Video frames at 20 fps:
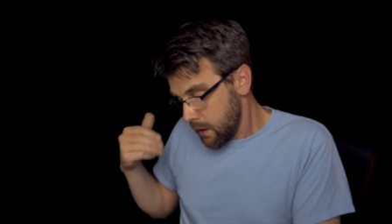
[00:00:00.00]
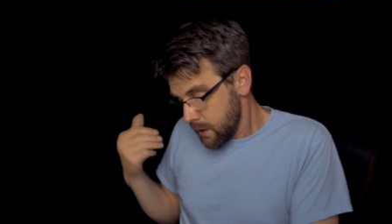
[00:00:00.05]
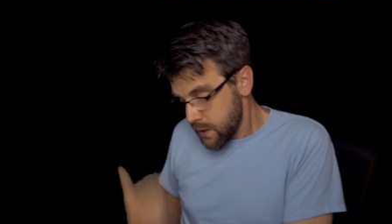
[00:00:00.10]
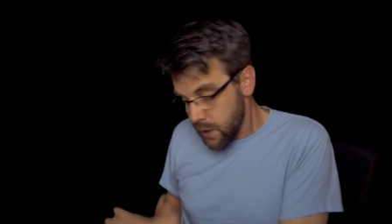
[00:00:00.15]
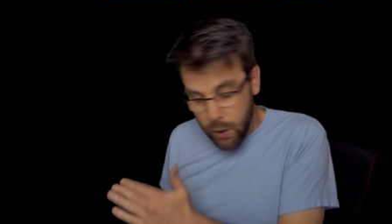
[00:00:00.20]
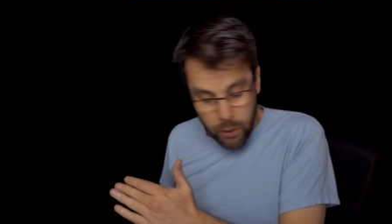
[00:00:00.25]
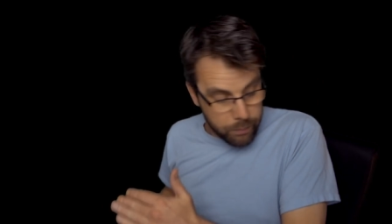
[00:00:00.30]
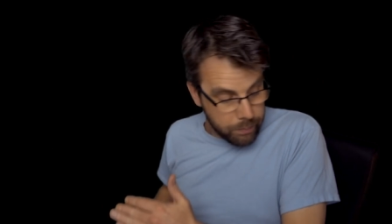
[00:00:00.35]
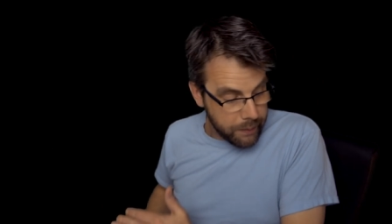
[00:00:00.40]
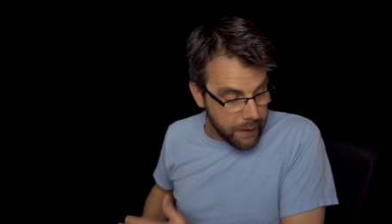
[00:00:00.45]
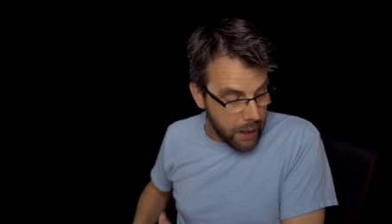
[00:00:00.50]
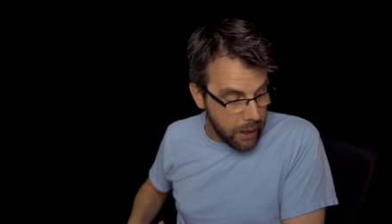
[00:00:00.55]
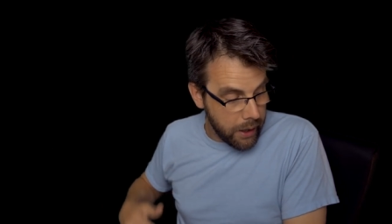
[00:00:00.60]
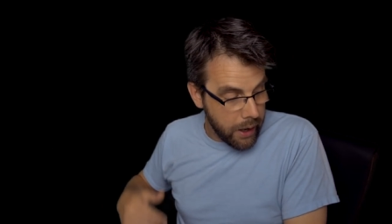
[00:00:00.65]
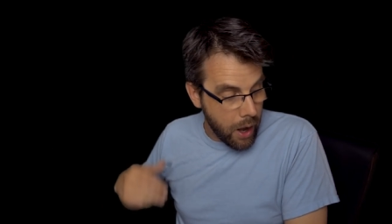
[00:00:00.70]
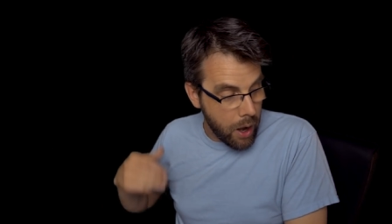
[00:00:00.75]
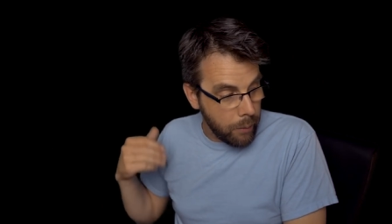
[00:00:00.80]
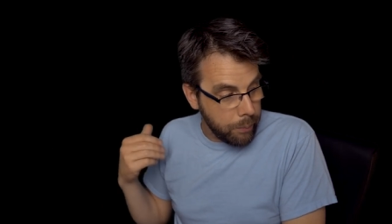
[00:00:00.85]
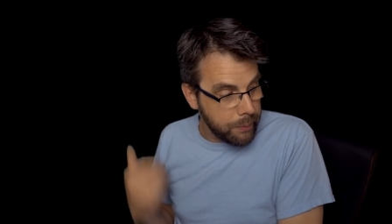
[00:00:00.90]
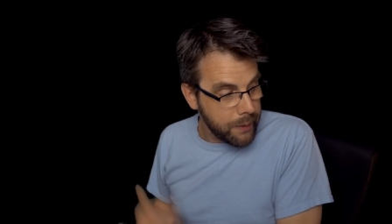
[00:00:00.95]
So there you
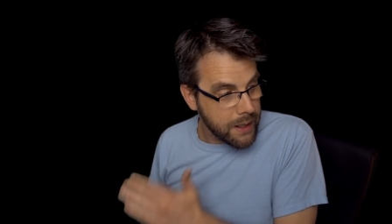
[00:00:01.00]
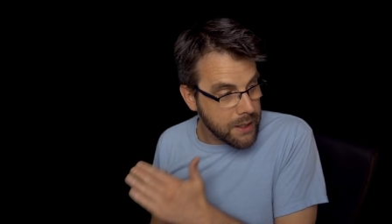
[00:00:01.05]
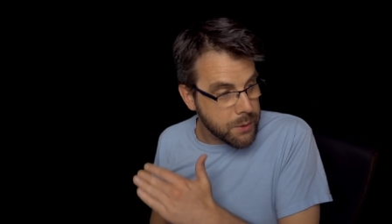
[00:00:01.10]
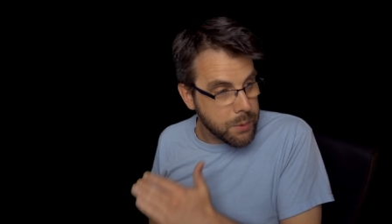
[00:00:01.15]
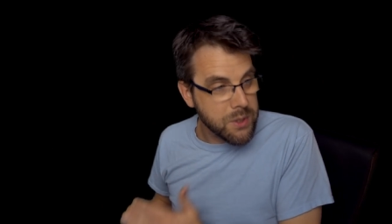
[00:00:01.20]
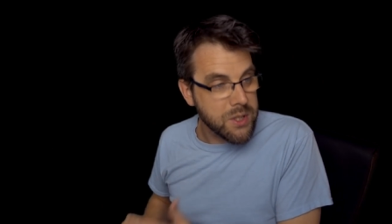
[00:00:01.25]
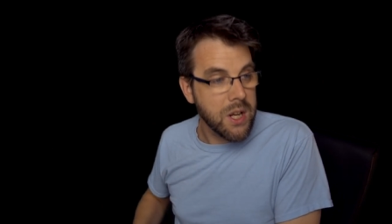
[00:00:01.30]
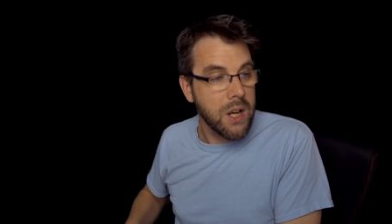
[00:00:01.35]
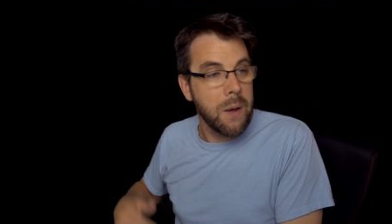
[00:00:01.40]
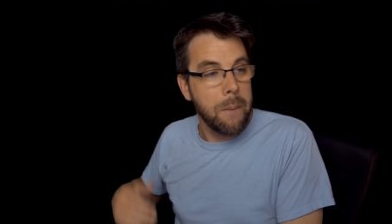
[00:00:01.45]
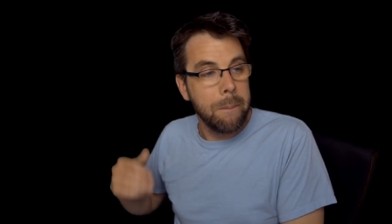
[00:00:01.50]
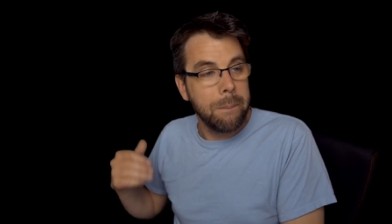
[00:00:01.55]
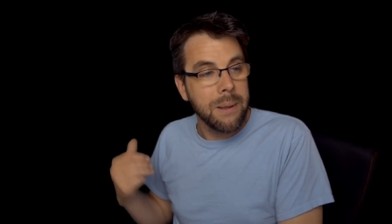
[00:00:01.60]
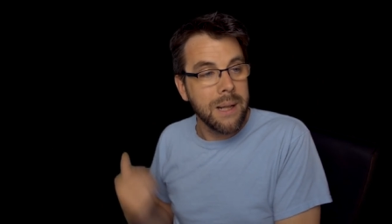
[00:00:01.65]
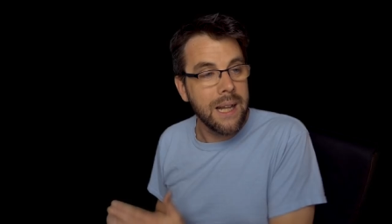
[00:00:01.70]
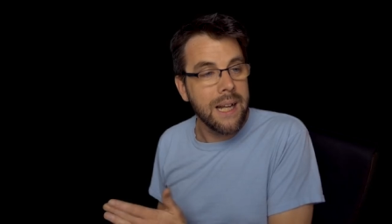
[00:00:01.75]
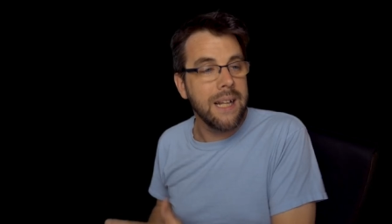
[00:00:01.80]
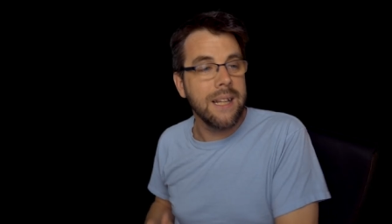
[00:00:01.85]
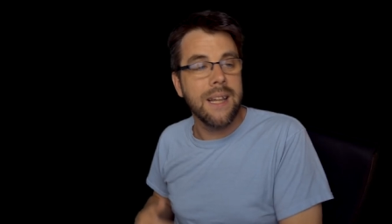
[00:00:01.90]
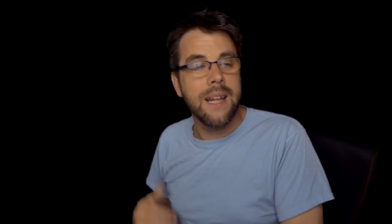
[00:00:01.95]
go. This was a
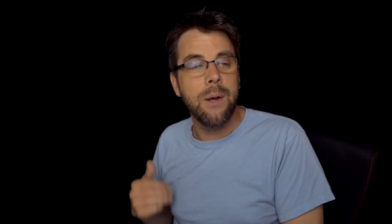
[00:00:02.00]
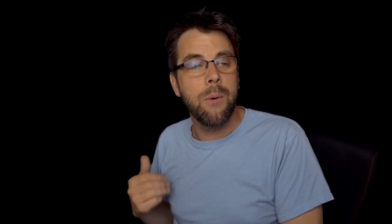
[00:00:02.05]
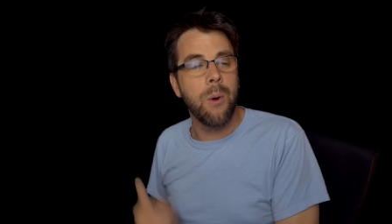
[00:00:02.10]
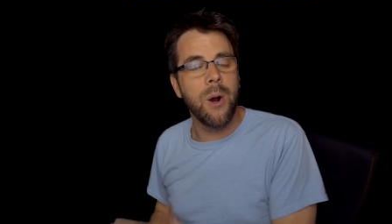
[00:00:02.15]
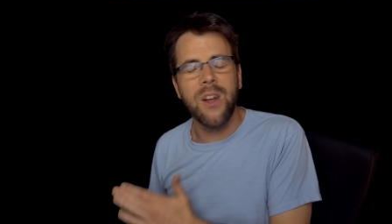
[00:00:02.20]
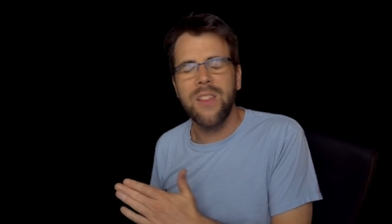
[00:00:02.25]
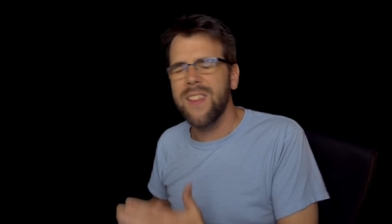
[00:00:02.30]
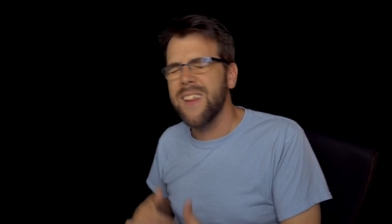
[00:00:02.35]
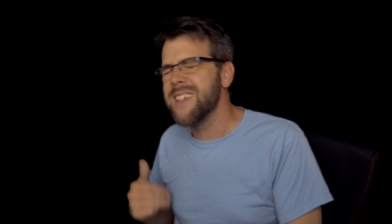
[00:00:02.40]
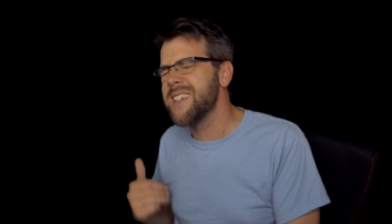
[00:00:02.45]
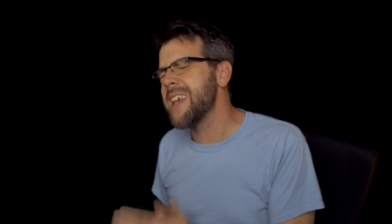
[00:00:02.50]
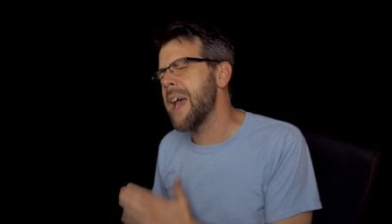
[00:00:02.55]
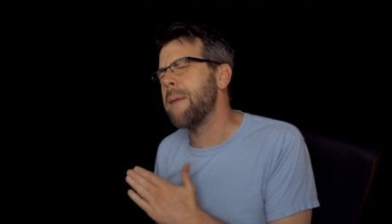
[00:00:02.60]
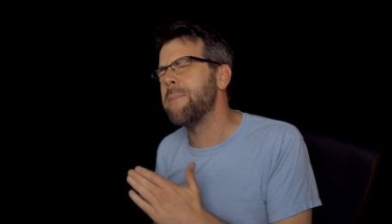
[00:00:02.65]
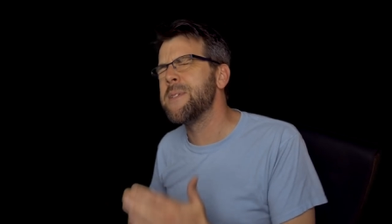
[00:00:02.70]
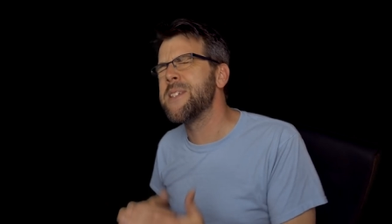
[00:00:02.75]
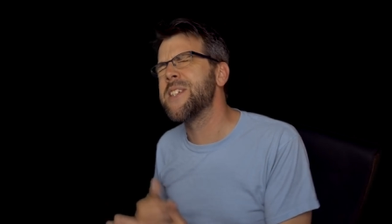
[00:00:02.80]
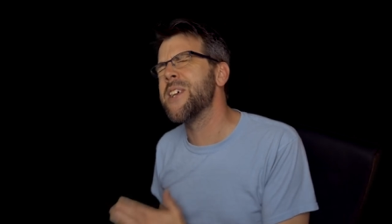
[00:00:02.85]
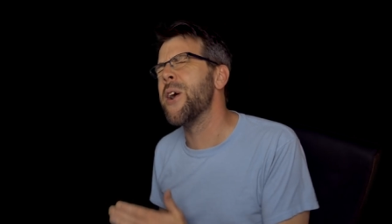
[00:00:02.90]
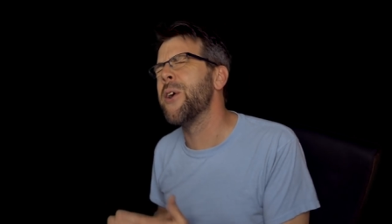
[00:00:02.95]
completely worthless
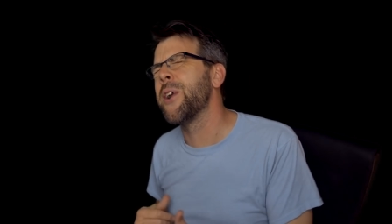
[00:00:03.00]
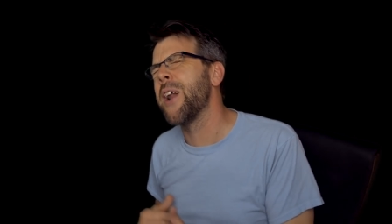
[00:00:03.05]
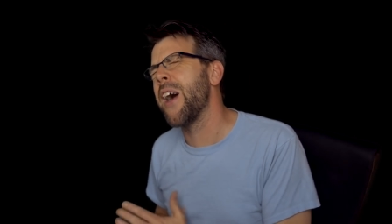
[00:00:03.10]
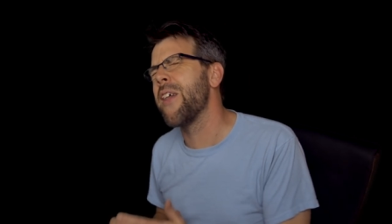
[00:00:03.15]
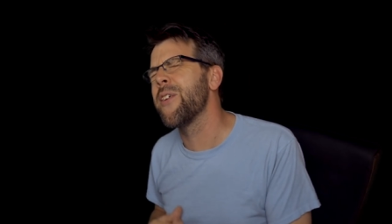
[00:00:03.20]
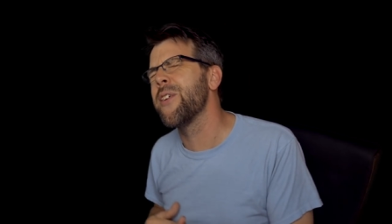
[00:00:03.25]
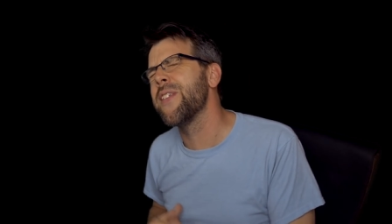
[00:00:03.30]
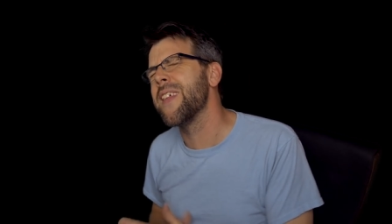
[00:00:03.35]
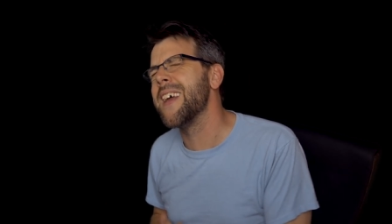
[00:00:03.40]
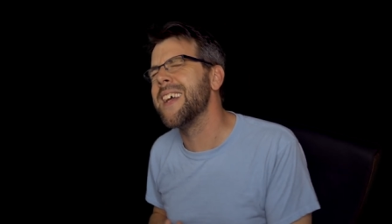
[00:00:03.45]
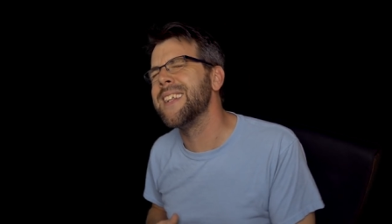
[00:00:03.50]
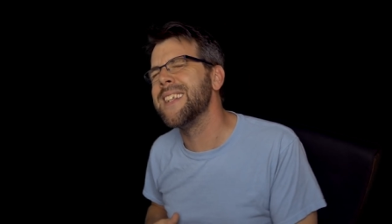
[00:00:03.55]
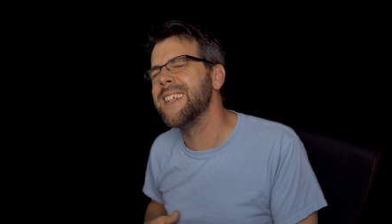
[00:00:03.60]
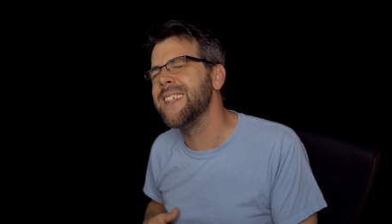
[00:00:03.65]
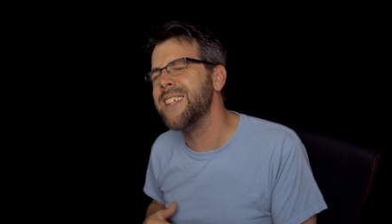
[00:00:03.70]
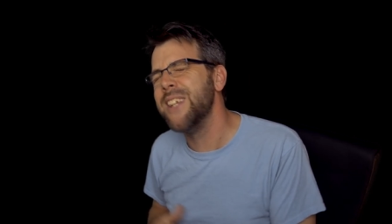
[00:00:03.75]
episode other than